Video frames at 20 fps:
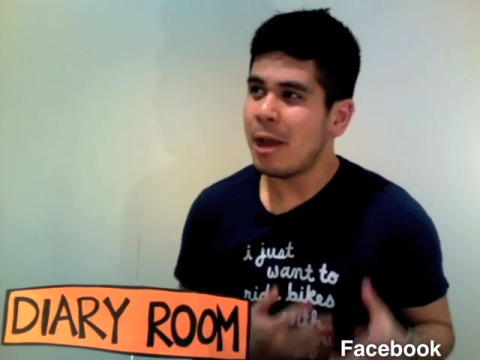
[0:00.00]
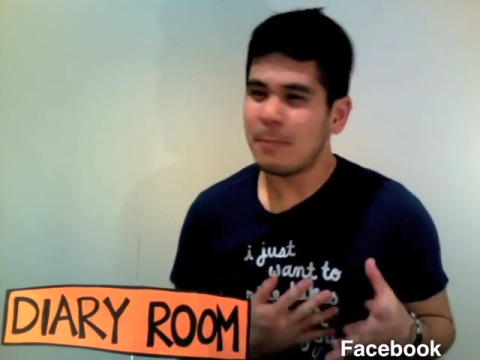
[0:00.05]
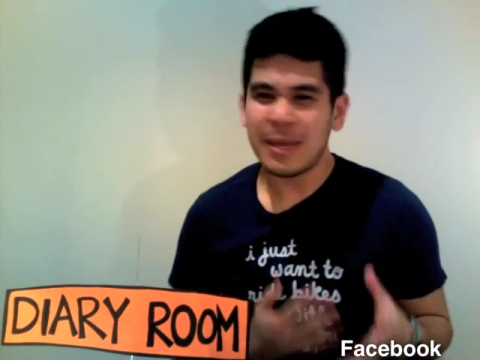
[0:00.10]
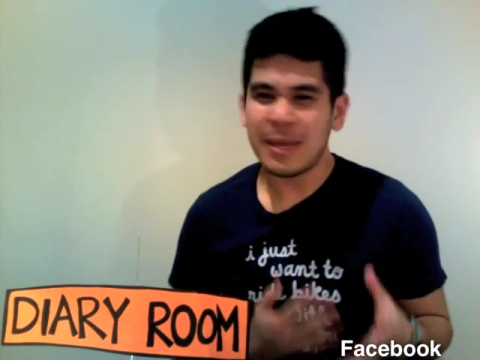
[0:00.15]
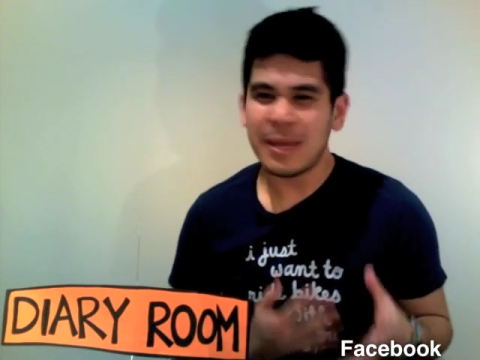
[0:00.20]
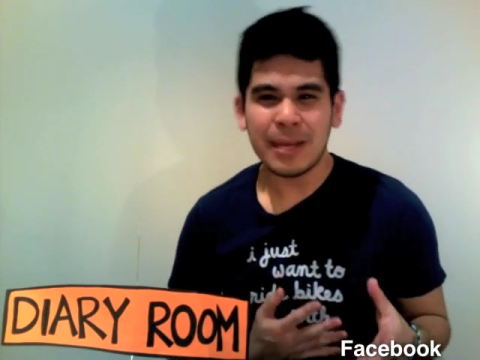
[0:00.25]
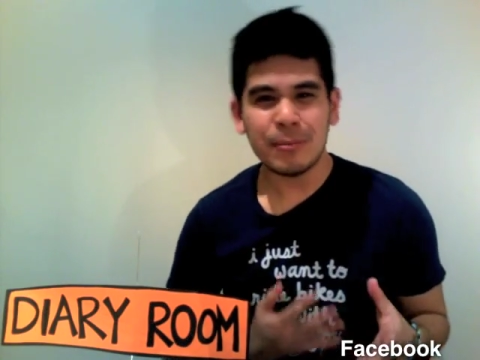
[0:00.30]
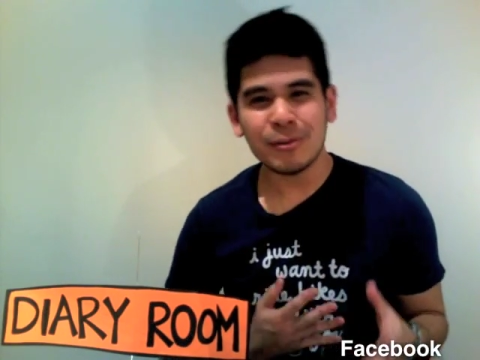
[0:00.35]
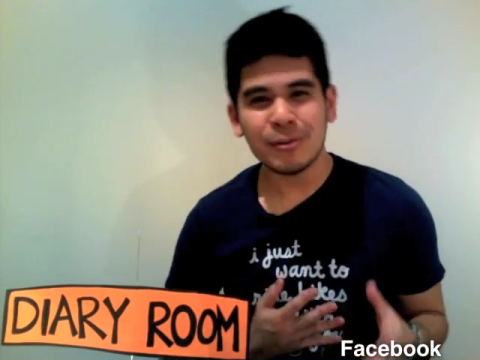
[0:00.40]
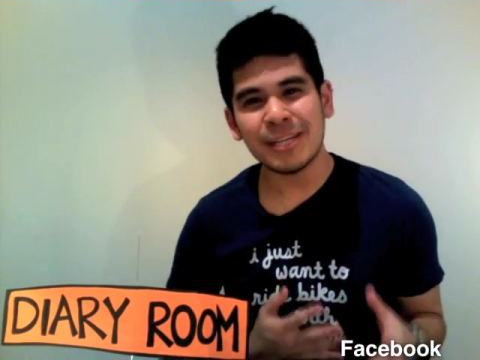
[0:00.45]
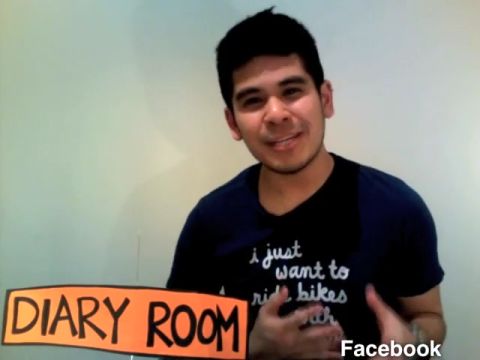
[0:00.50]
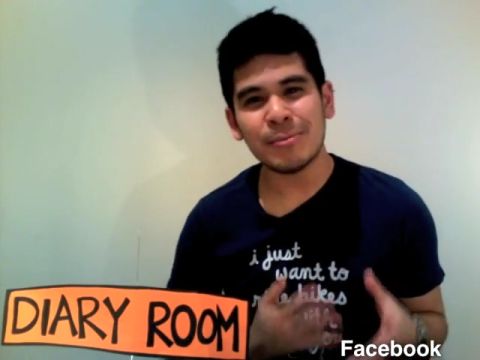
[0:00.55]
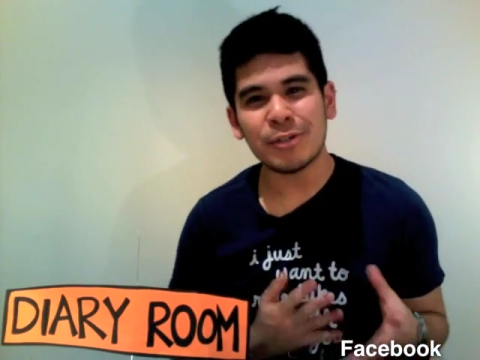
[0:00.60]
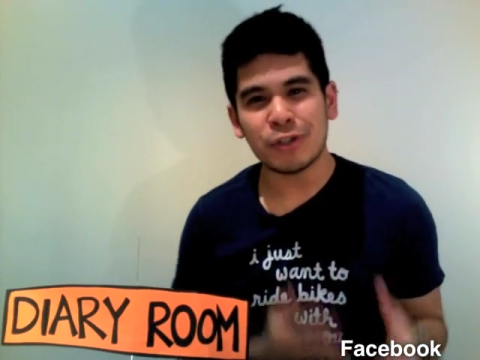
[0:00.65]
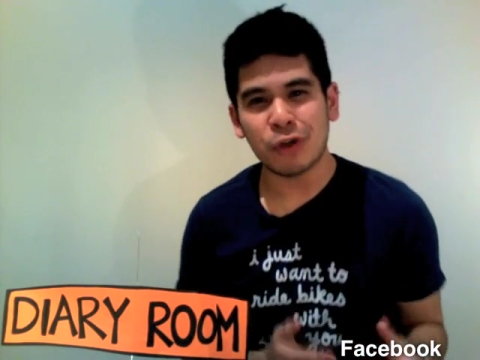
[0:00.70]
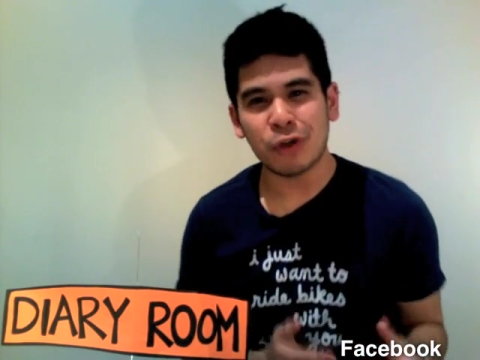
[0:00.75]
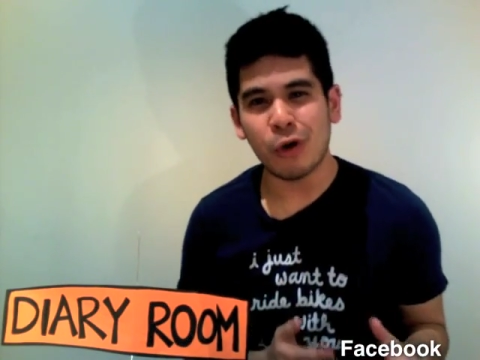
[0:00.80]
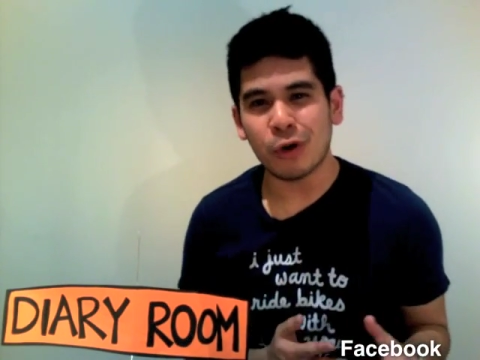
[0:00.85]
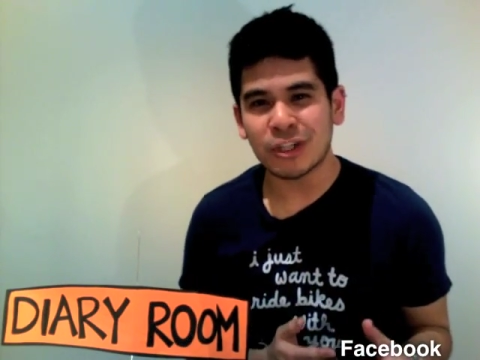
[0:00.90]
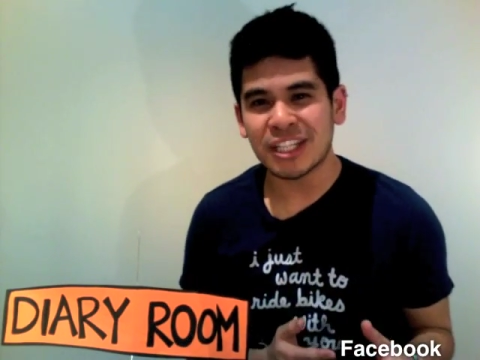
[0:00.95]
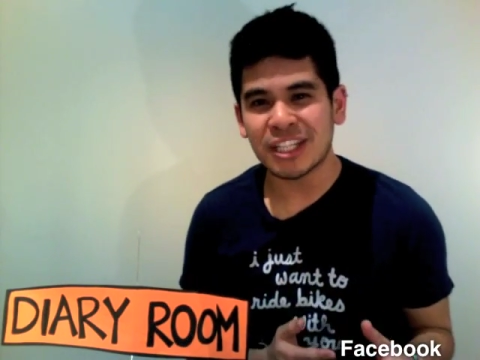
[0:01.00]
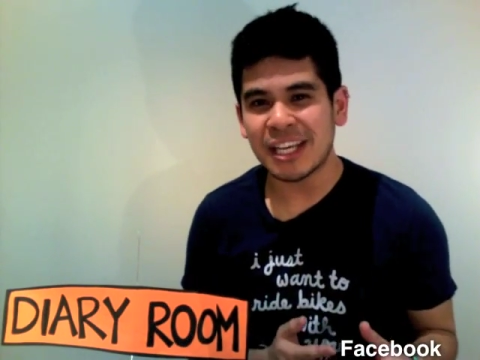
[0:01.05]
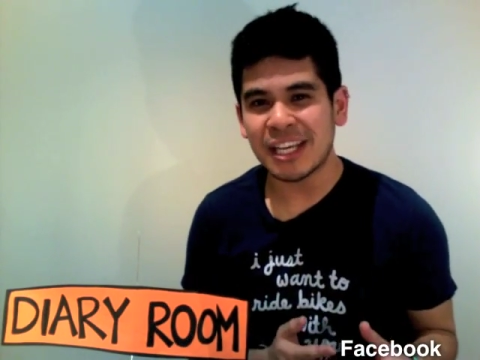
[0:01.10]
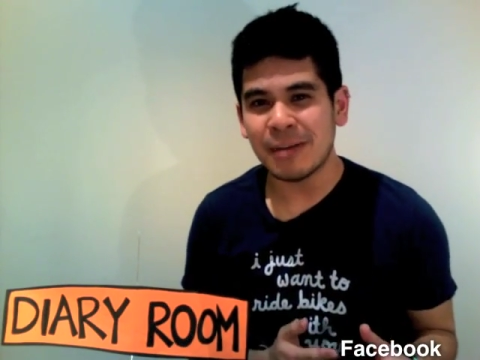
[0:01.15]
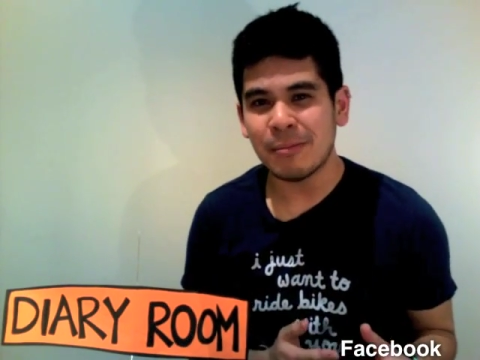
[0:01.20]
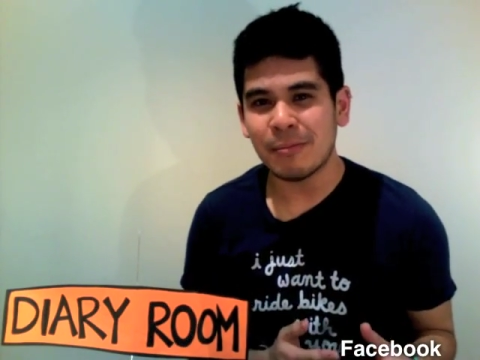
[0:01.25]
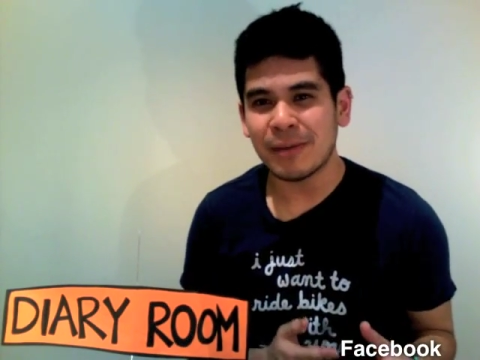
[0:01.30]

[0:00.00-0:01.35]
people seem to talk to him,